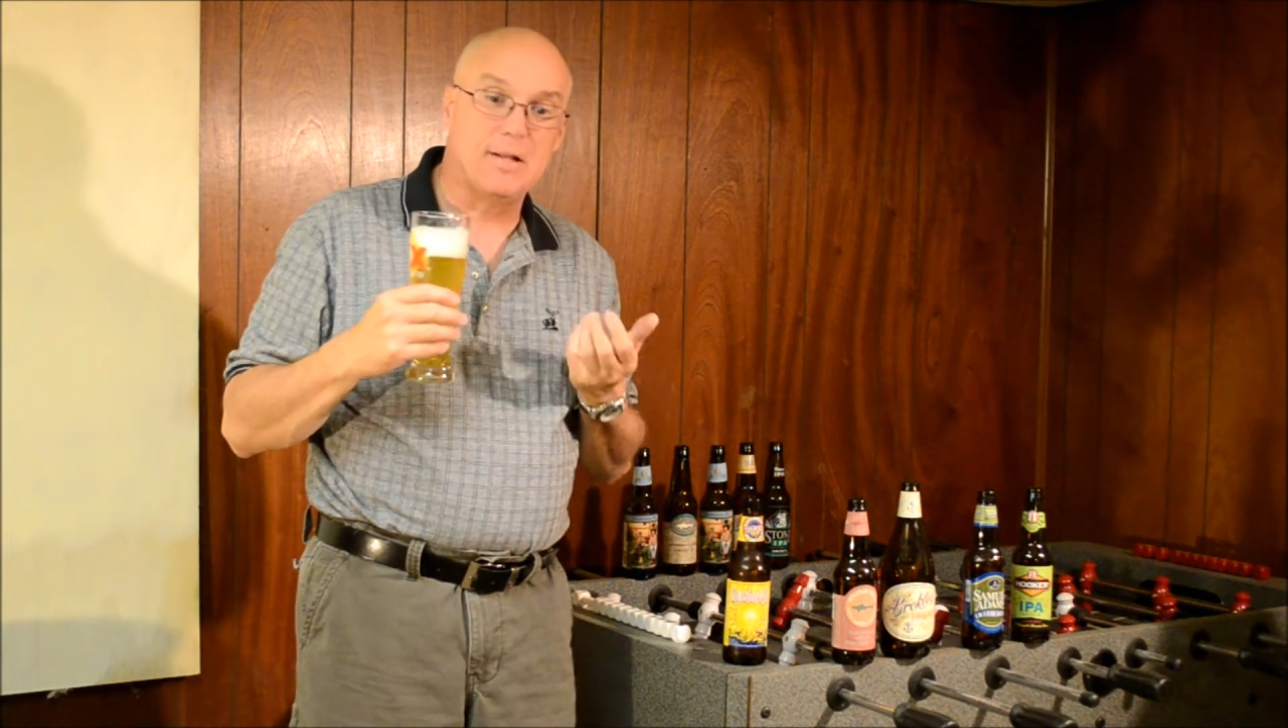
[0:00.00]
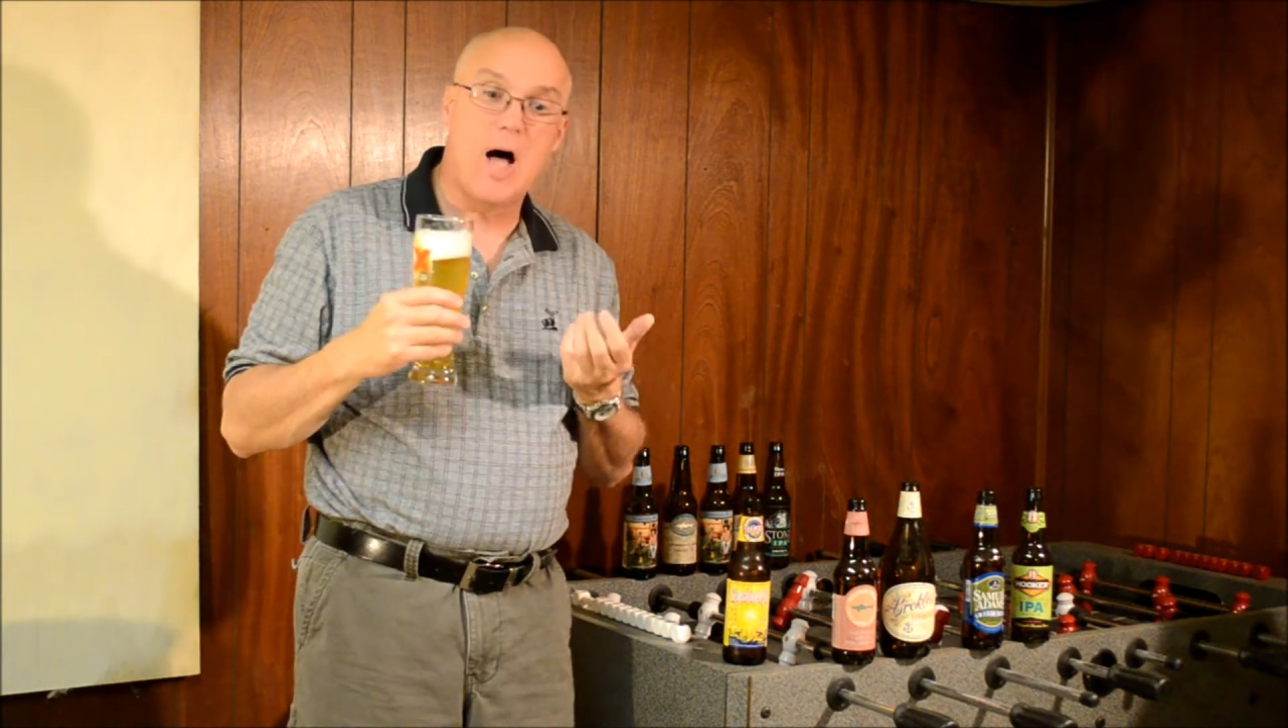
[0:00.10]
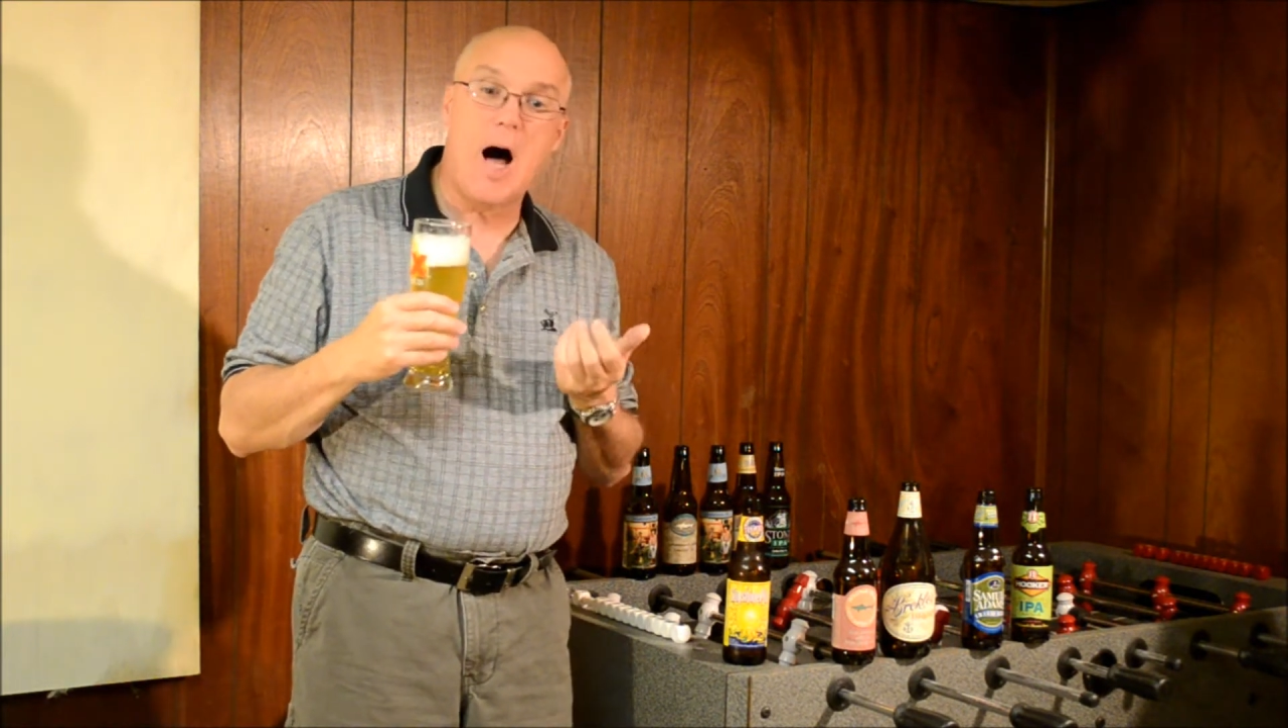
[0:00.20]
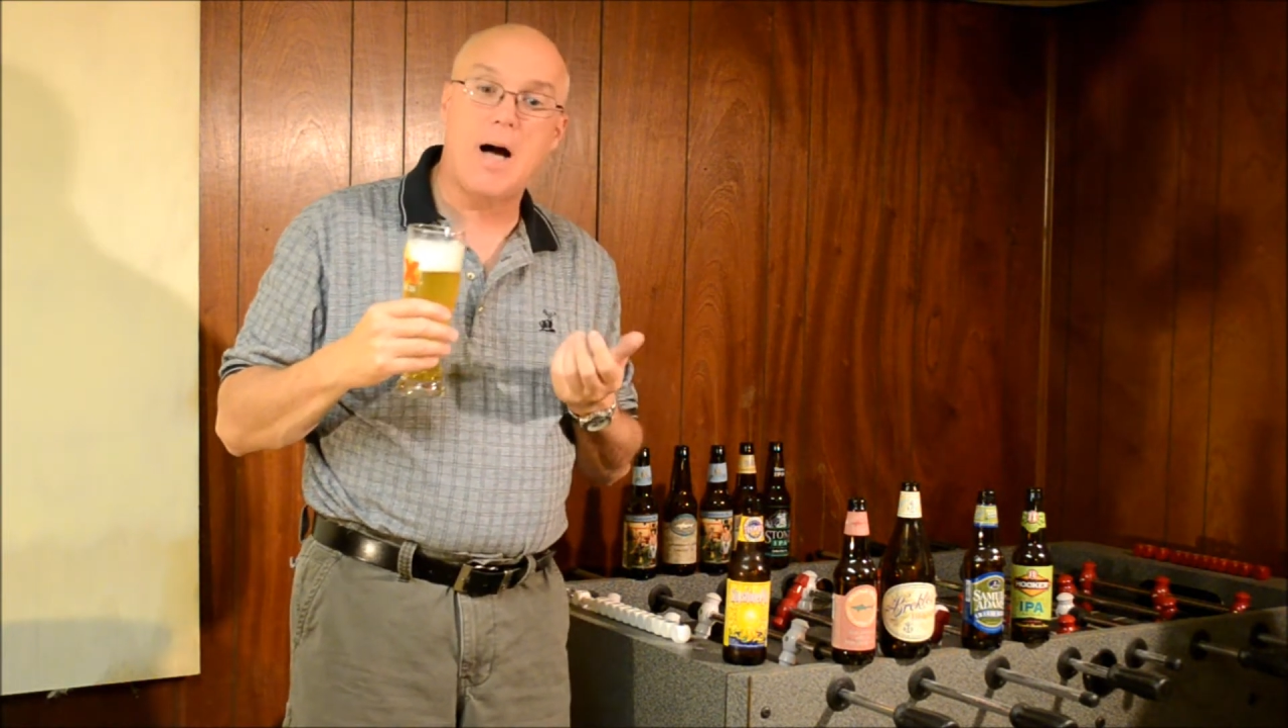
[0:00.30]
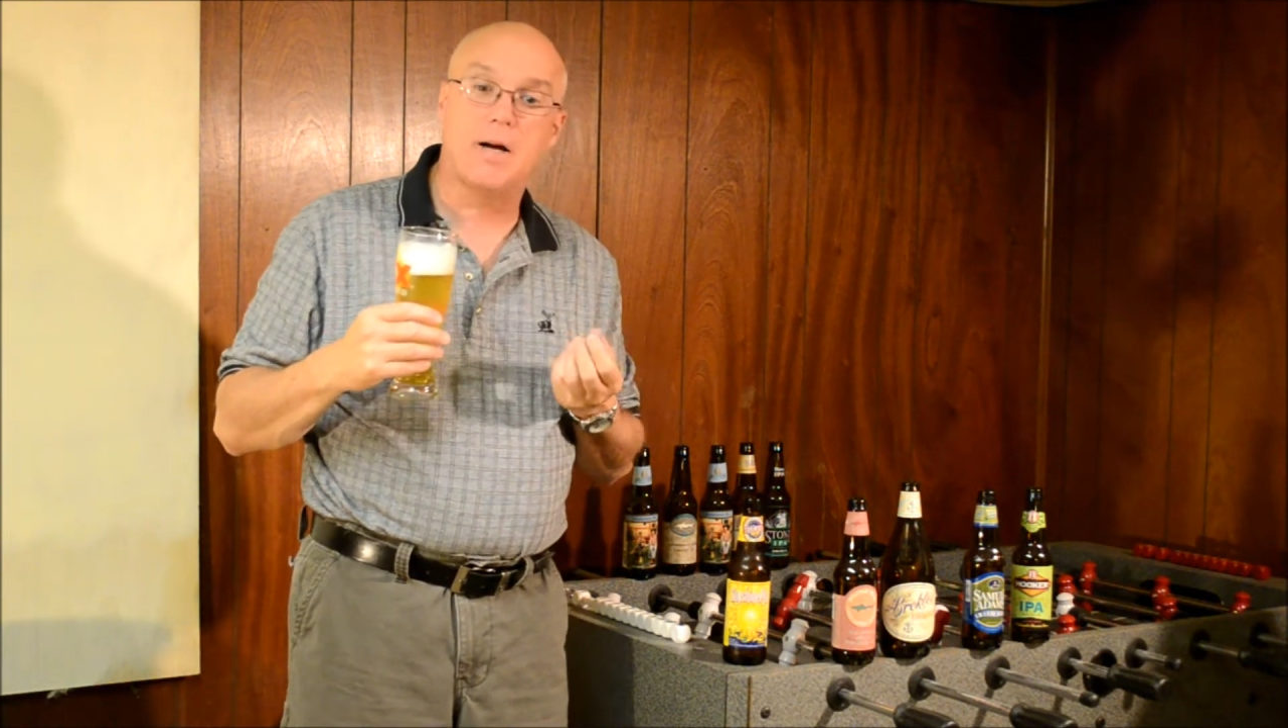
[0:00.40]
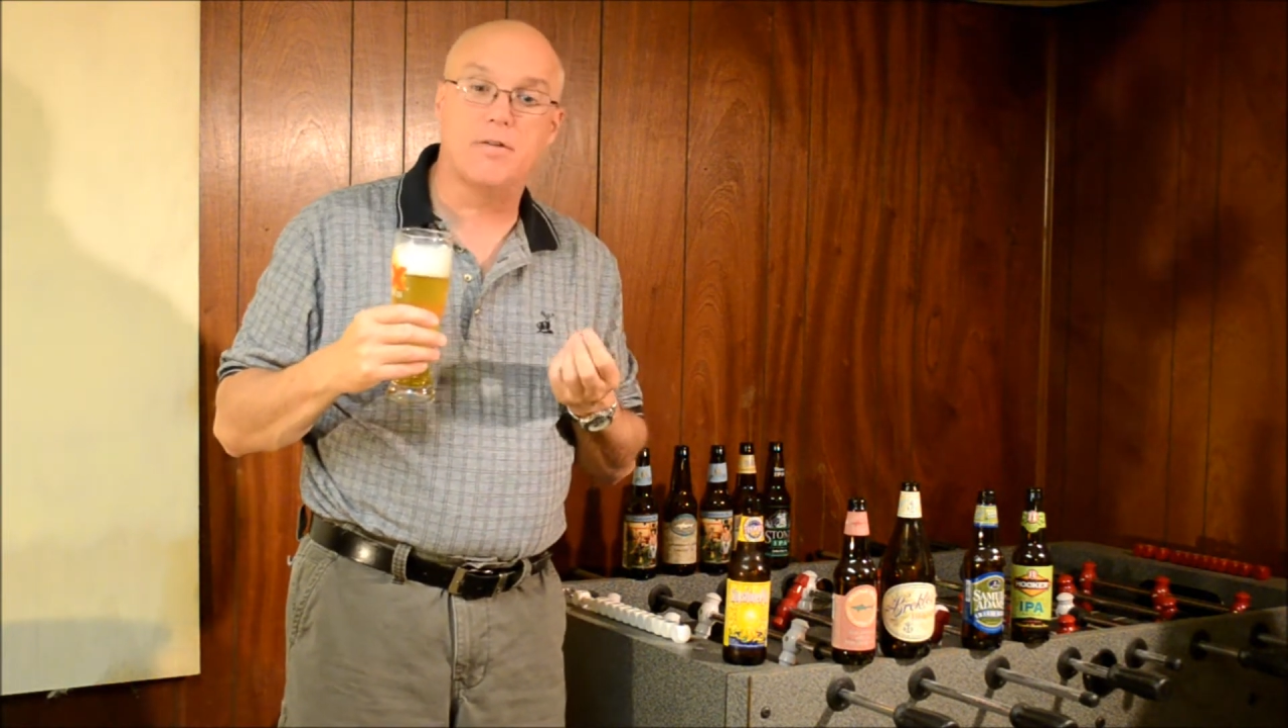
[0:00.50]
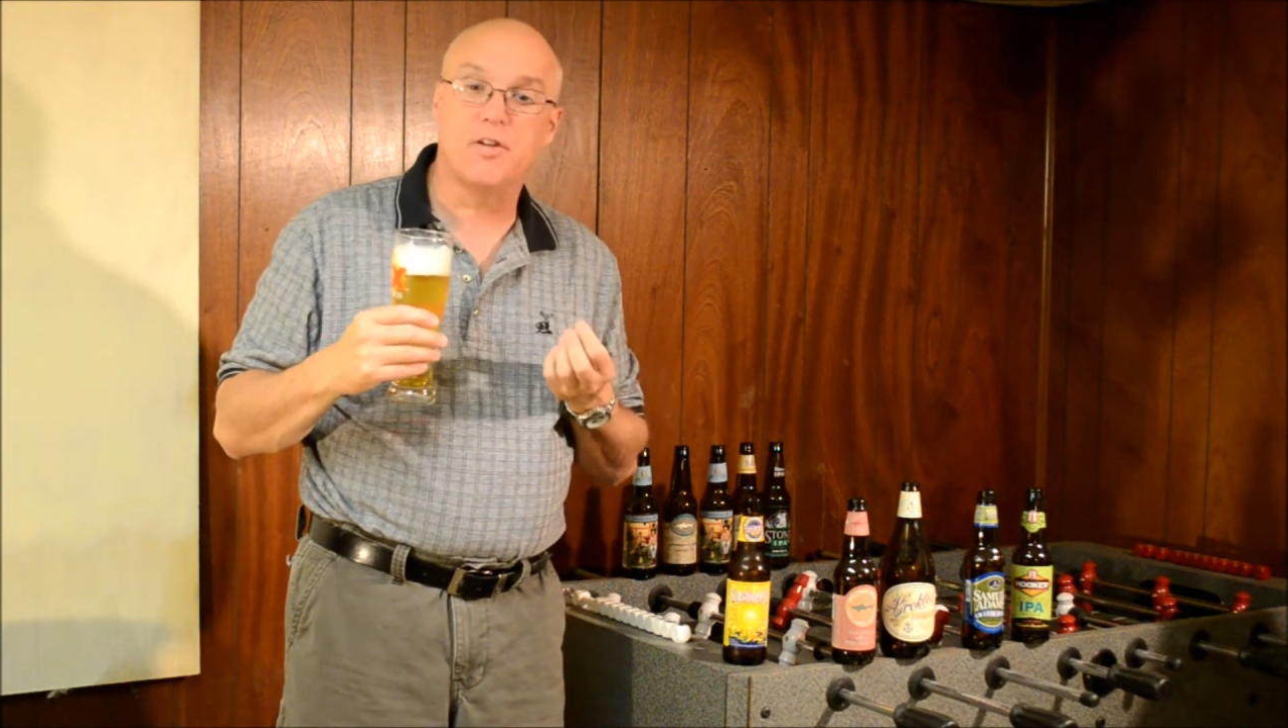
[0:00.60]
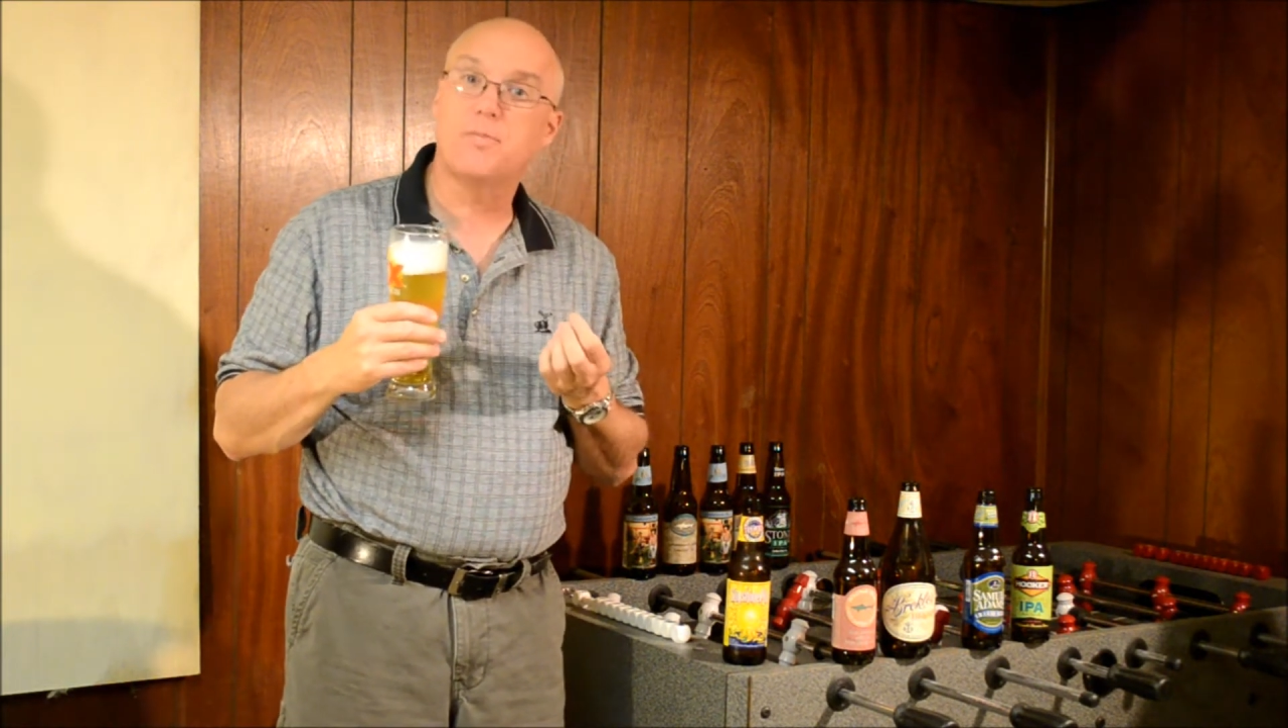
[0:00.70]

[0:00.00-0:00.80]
lagers,